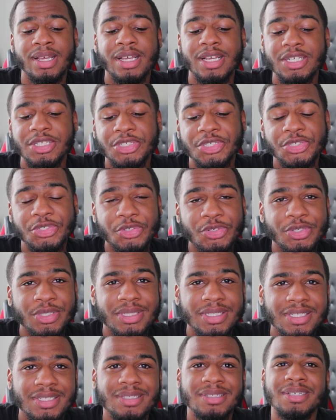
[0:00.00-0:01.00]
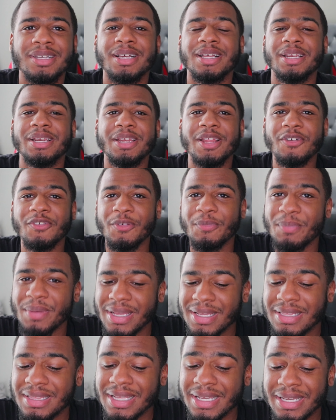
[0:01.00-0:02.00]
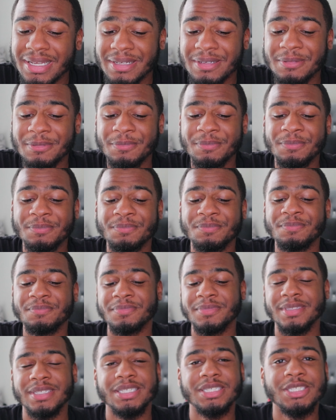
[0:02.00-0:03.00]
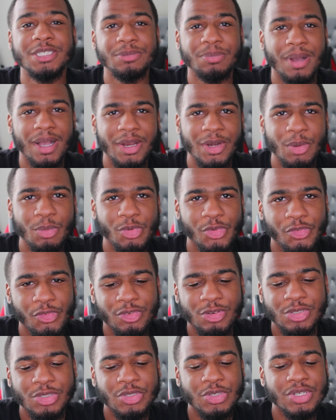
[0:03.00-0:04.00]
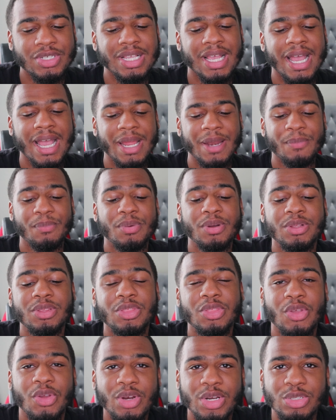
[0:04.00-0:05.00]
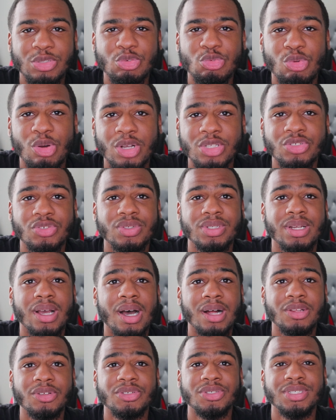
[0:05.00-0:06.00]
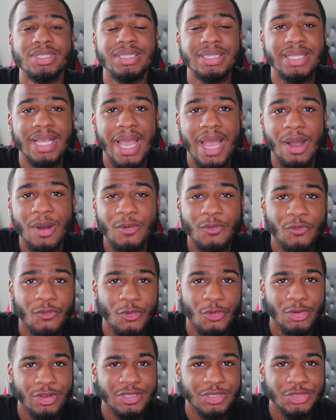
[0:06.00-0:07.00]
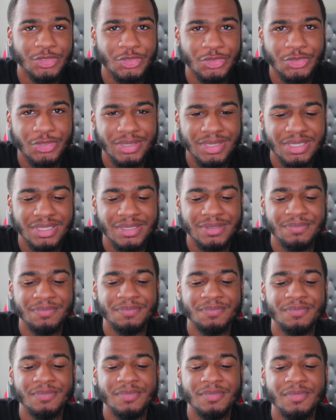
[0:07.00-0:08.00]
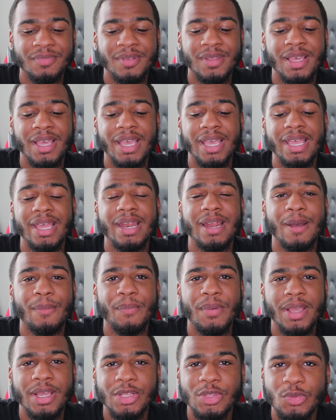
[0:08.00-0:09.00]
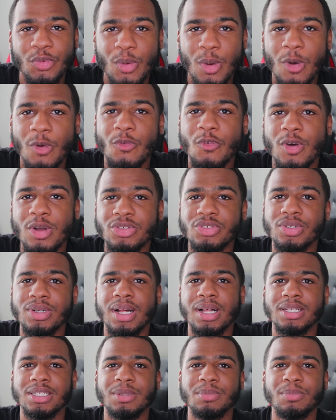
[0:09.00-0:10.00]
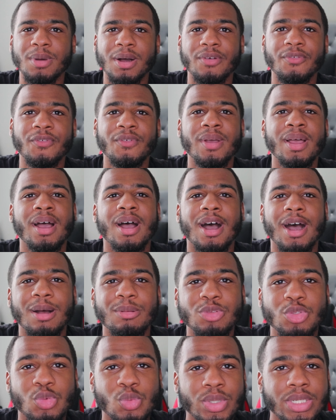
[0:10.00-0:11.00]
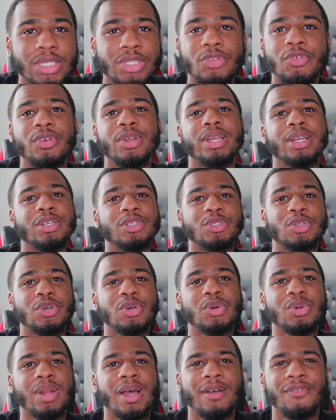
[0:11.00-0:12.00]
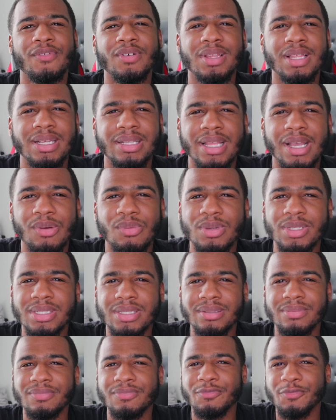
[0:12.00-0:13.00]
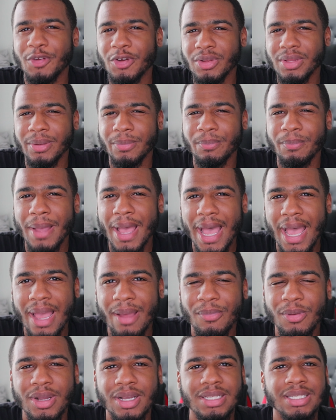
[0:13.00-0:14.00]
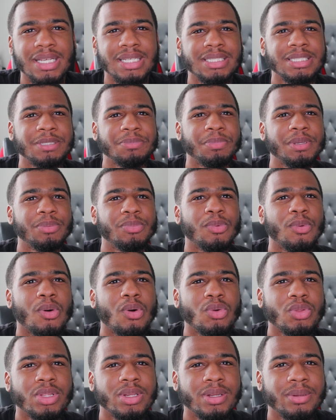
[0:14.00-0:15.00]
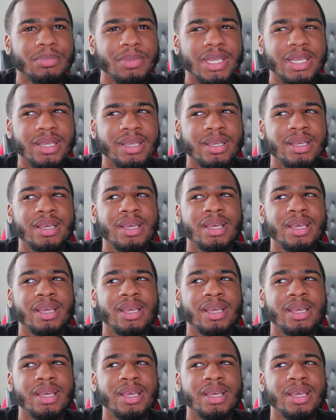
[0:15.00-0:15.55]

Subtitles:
Insurance, another big thing. This is my numbers for insurance. I had to put $3,200 down for insurance, and I paid $1,200 a month. I'm 23 years old. I feel like that wasn't very bad because I've seen people older than me